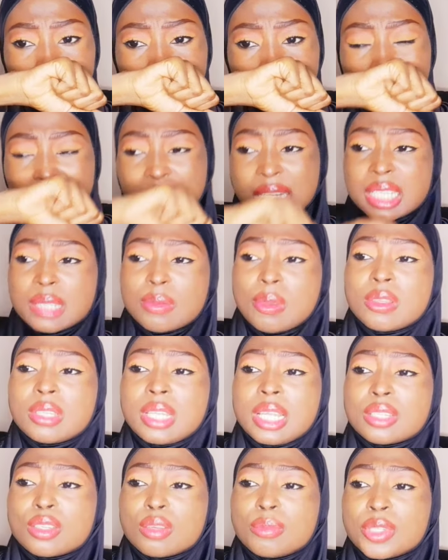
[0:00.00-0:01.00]
And it smells
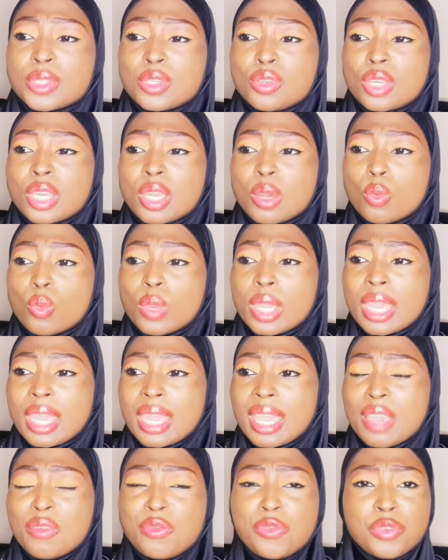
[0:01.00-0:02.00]
like something you can wear
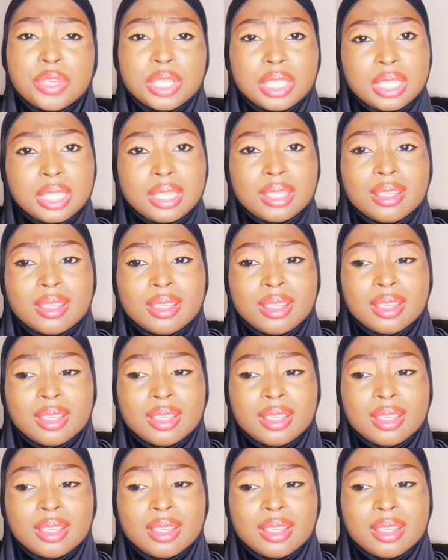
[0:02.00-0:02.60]
every day.